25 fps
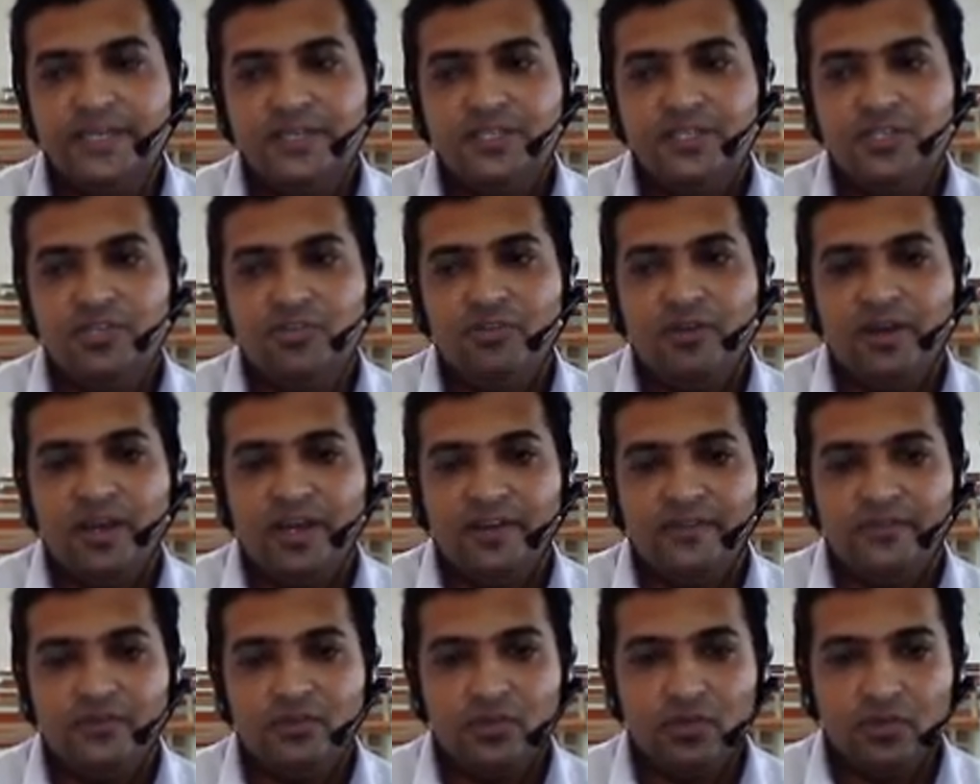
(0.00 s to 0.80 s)
you
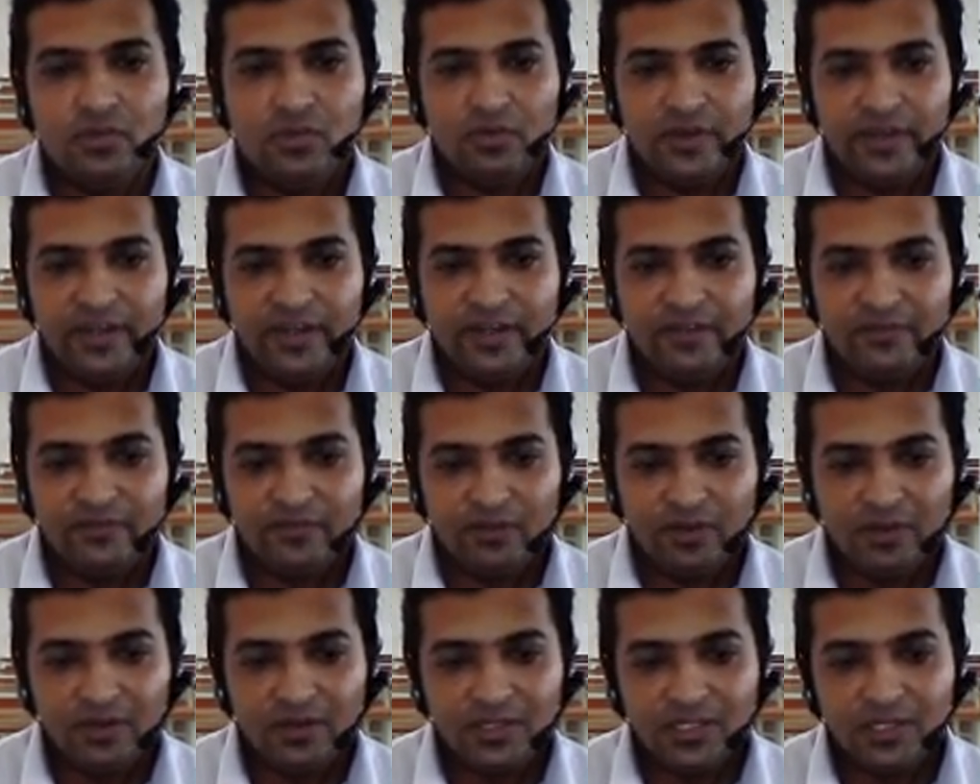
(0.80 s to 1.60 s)
have to go ahead
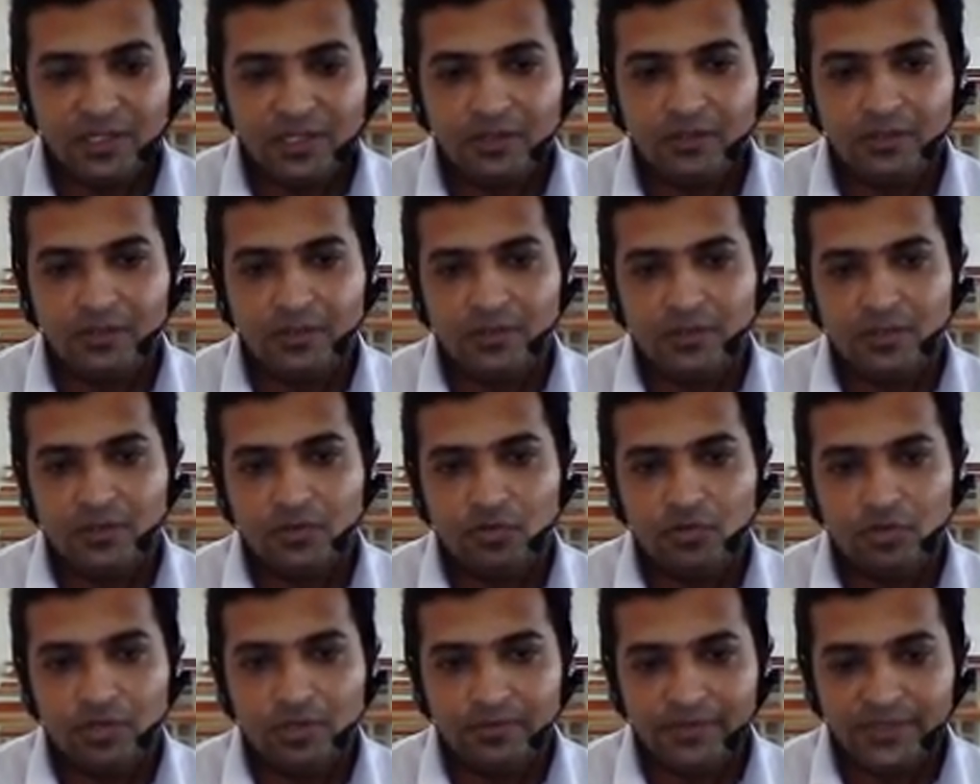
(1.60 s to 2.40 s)
for the
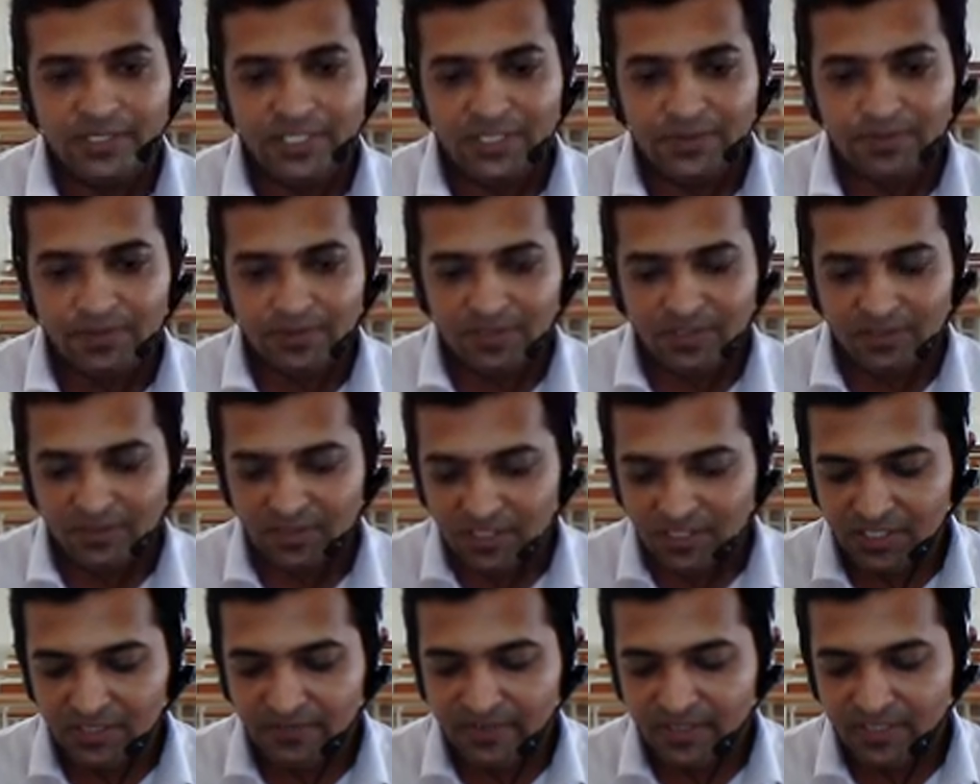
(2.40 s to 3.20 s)
core business
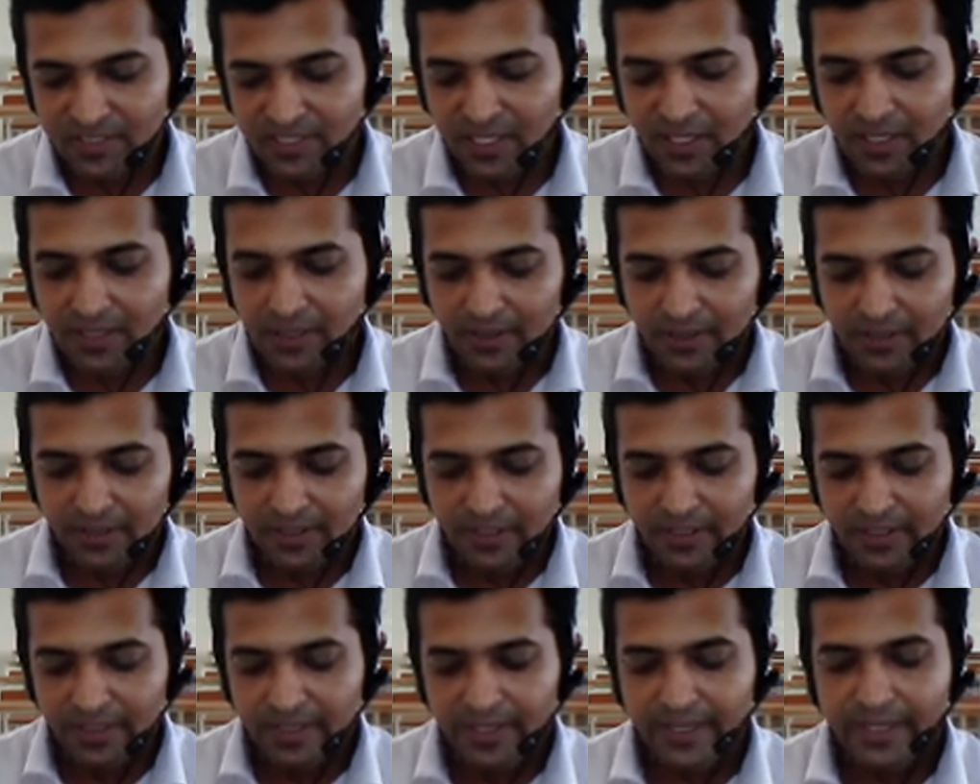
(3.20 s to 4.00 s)
processes which are
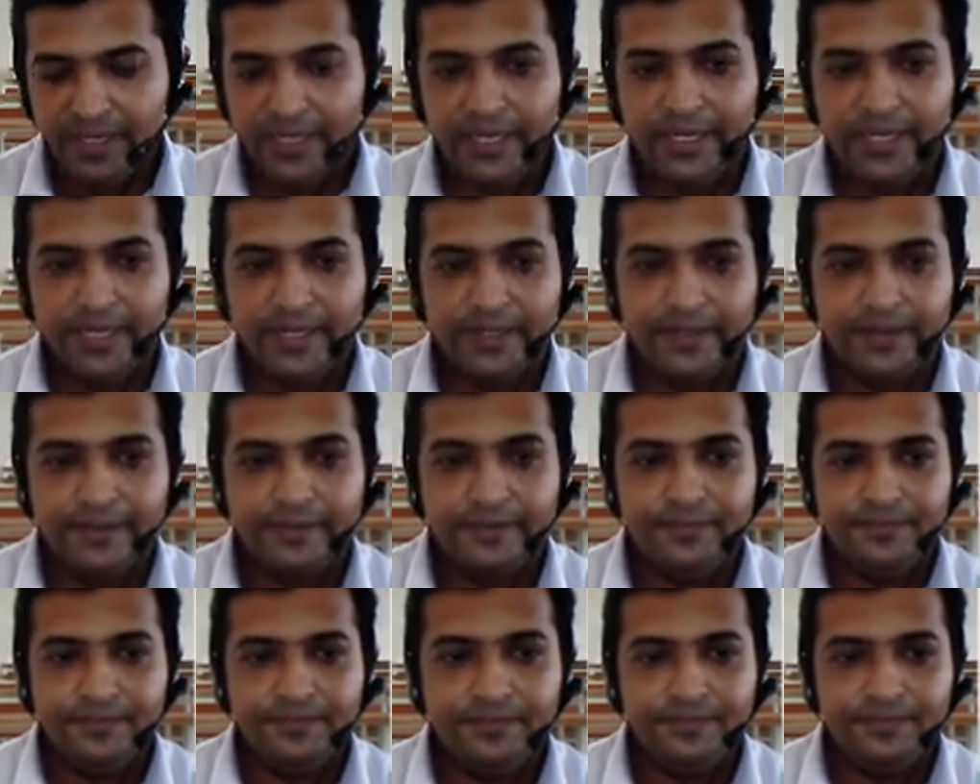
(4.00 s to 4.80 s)
needed,
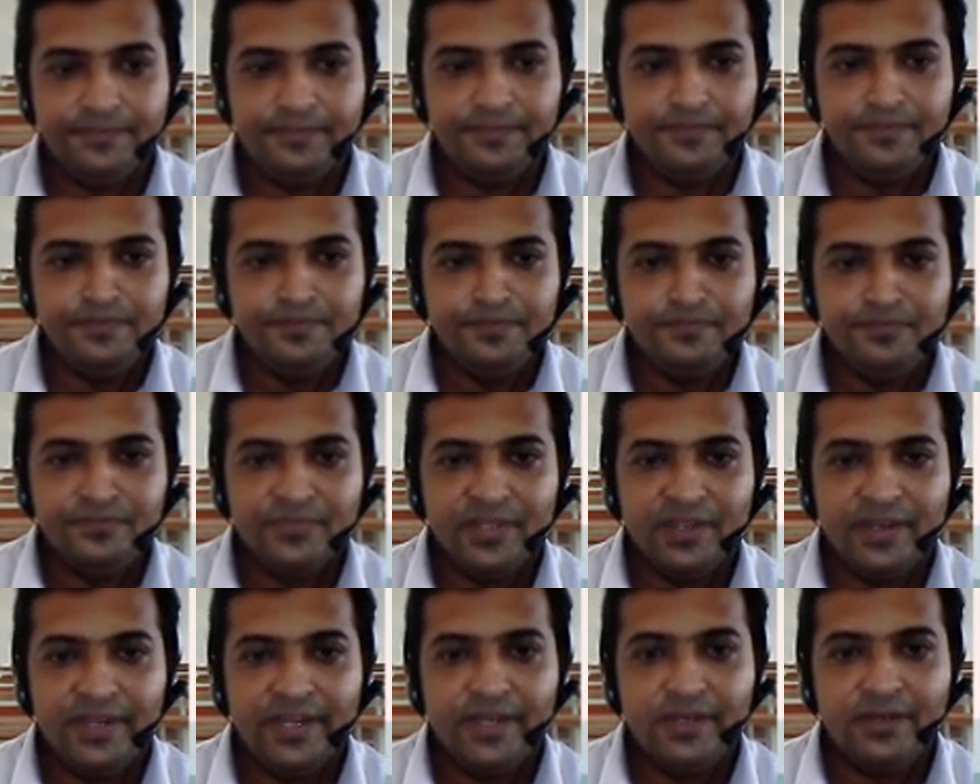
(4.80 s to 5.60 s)

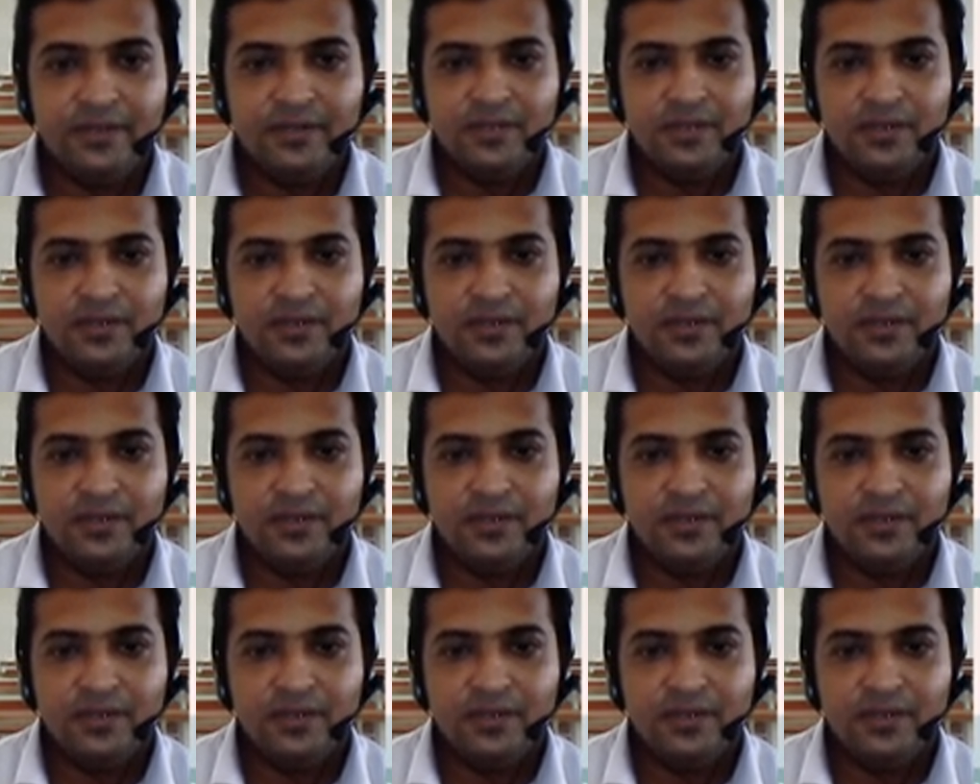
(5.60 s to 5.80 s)
right?